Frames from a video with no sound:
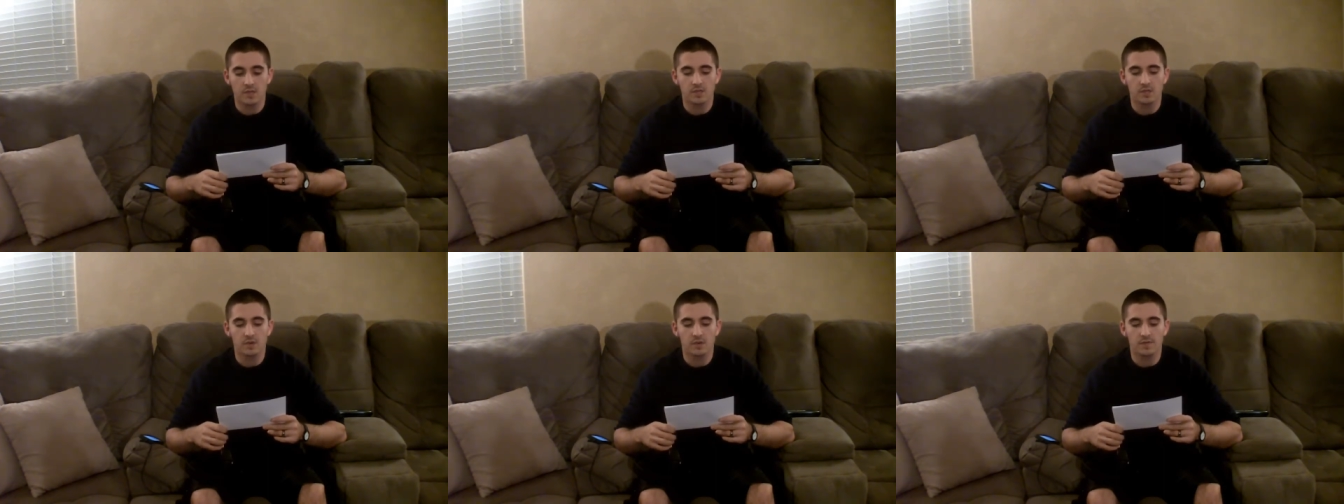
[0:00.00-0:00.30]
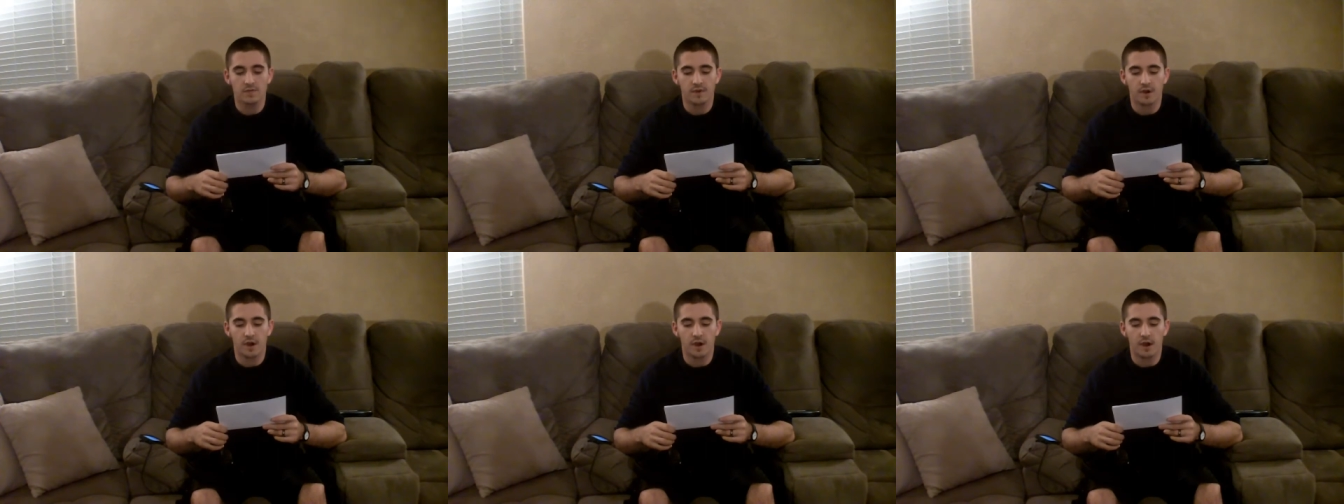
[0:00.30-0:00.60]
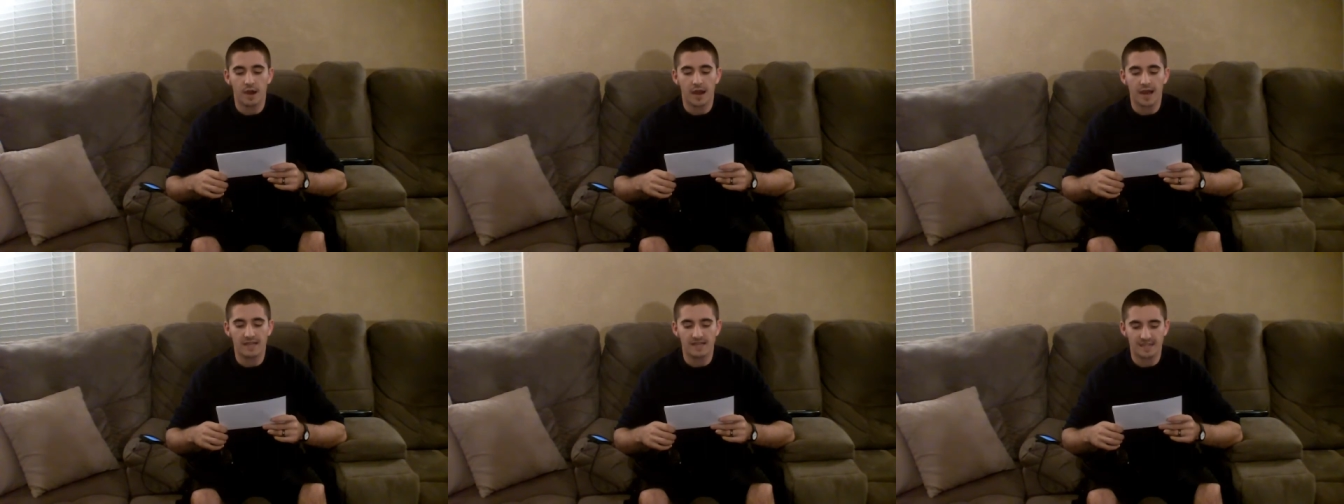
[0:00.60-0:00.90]
So
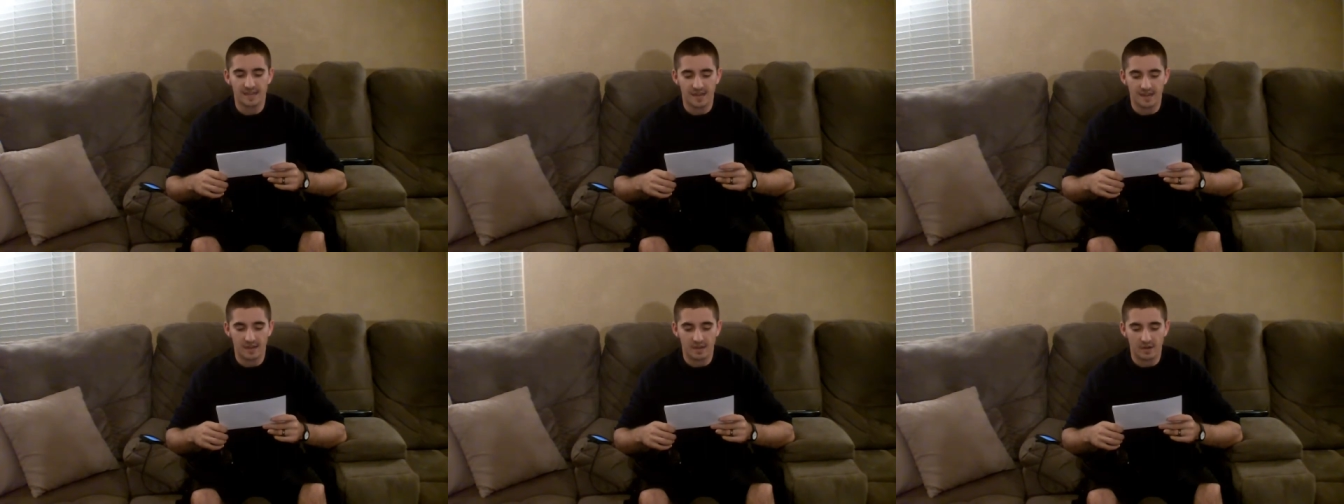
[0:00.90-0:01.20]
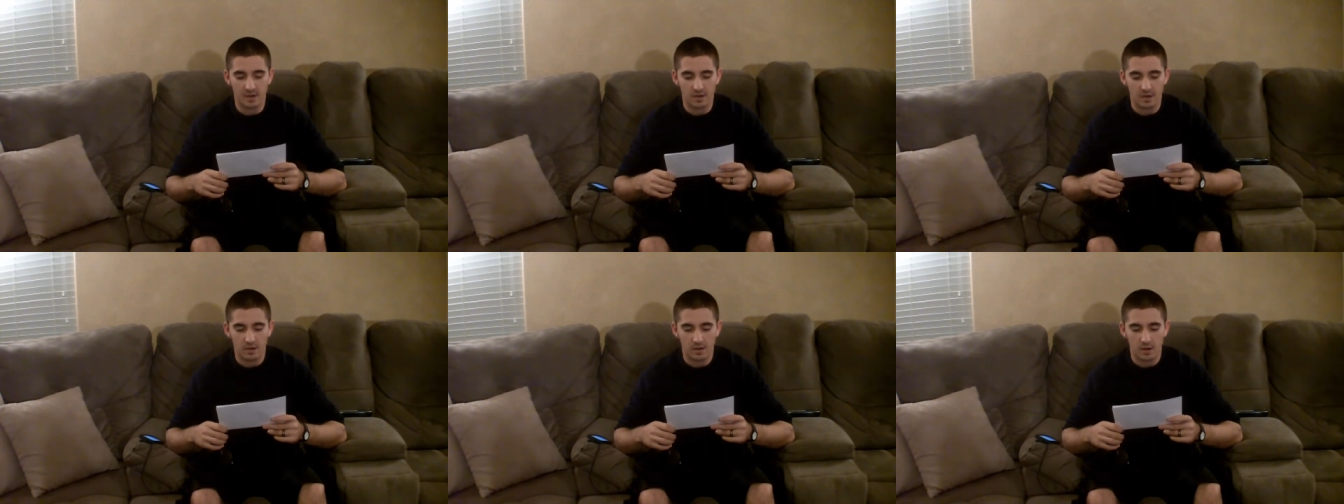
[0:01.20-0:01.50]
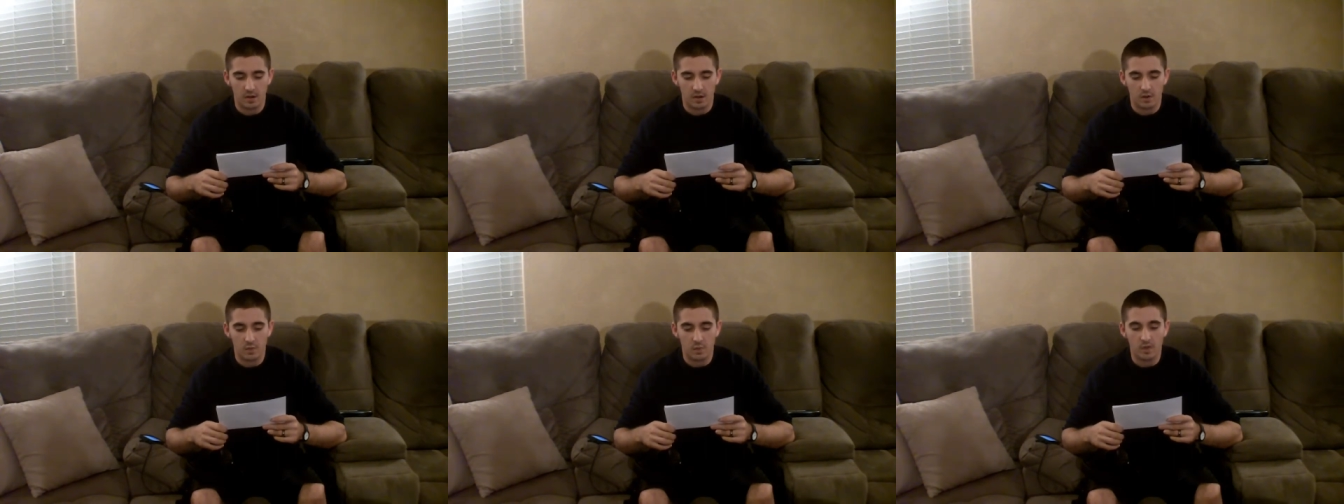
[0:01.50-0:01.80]
far as I
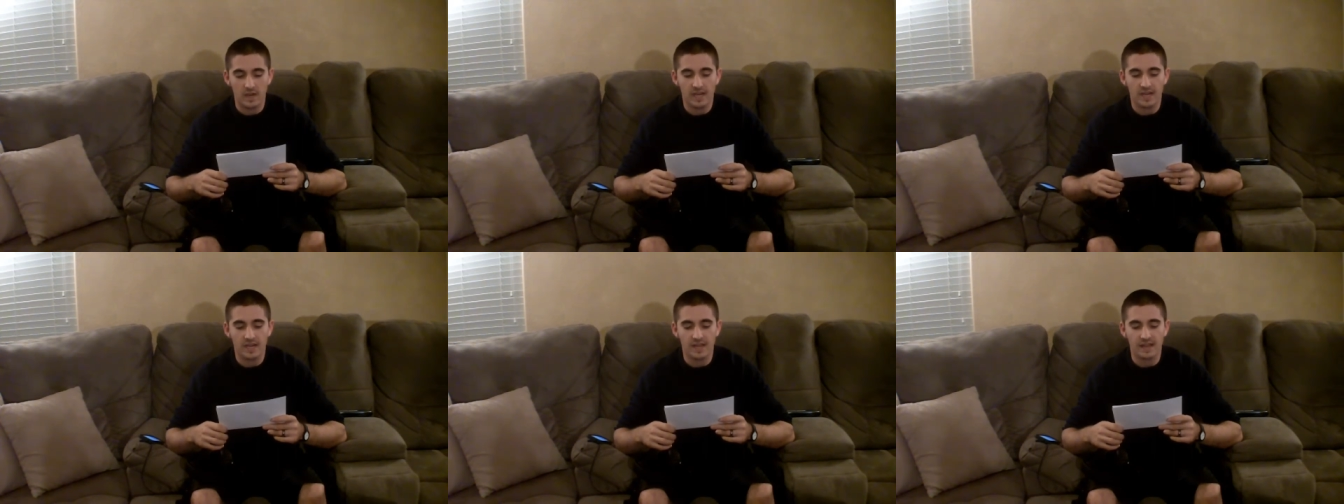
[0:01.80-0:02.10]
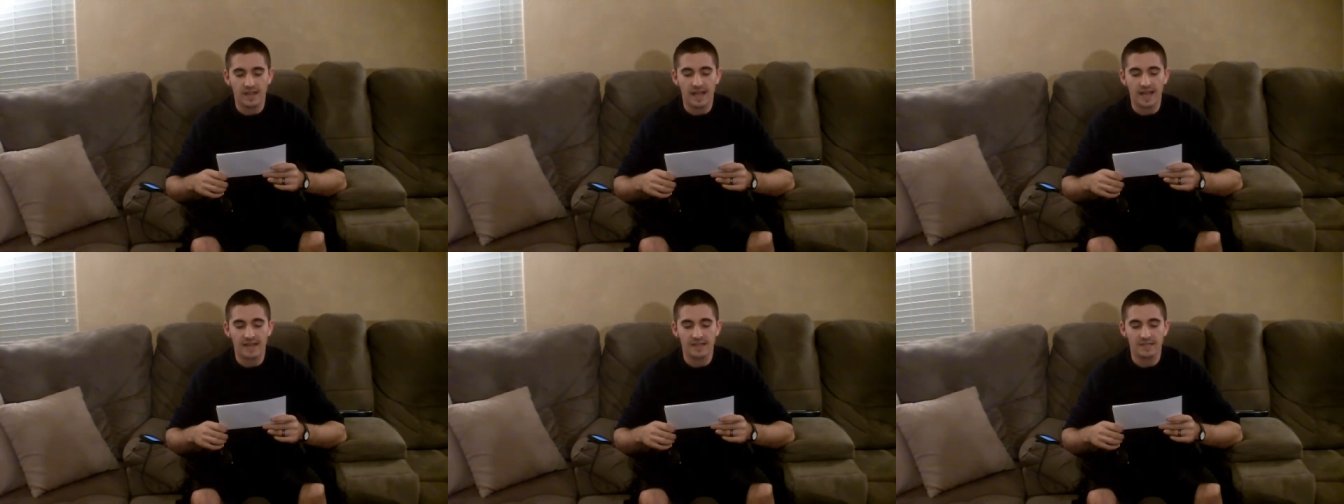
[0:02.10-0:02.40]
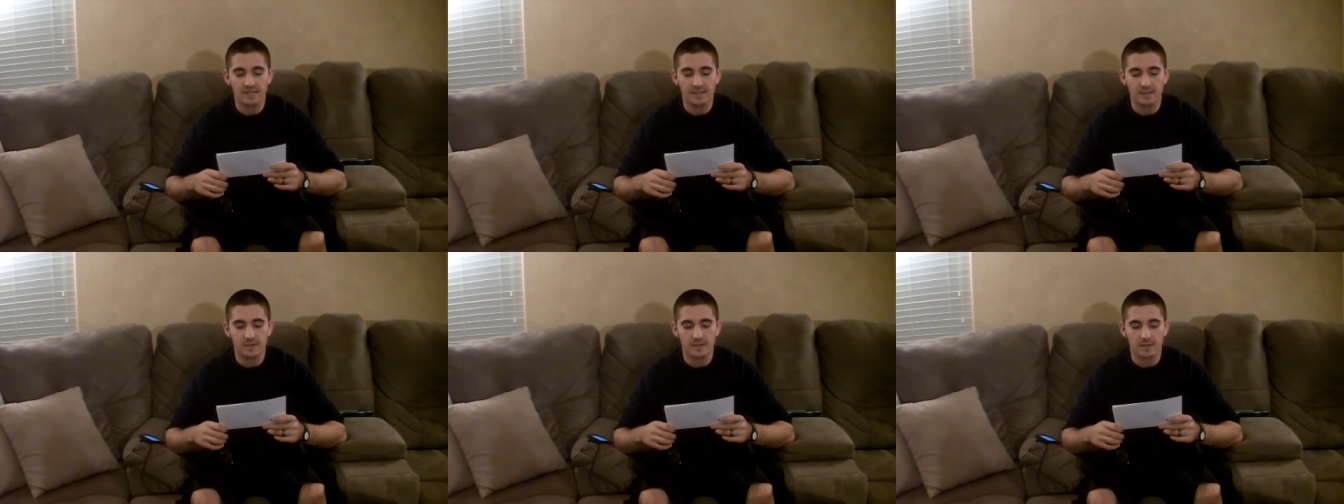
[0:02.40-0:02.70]

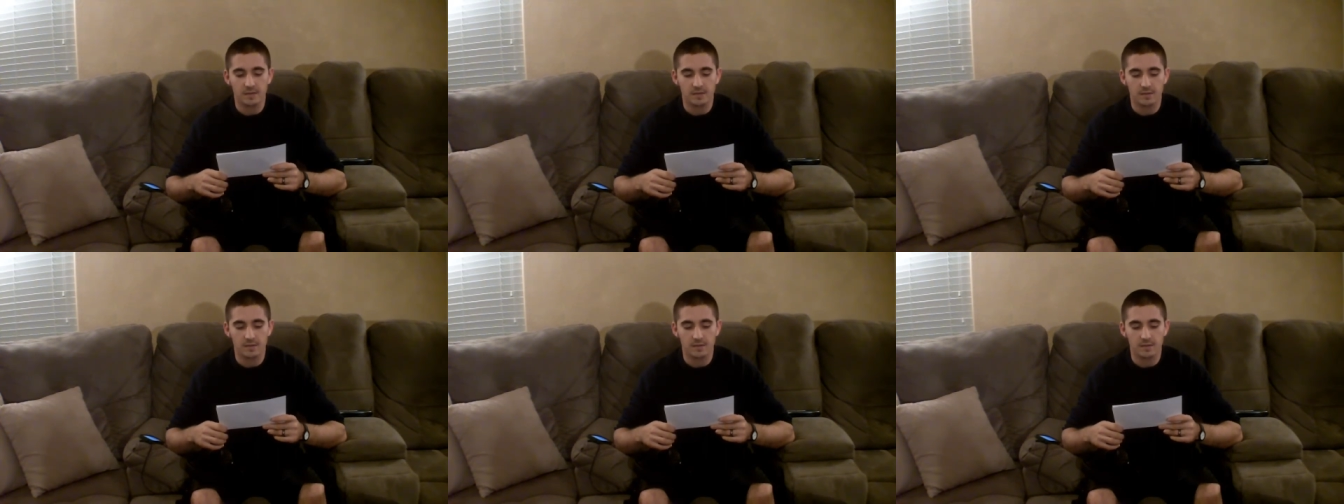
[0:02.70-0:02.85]
recollect,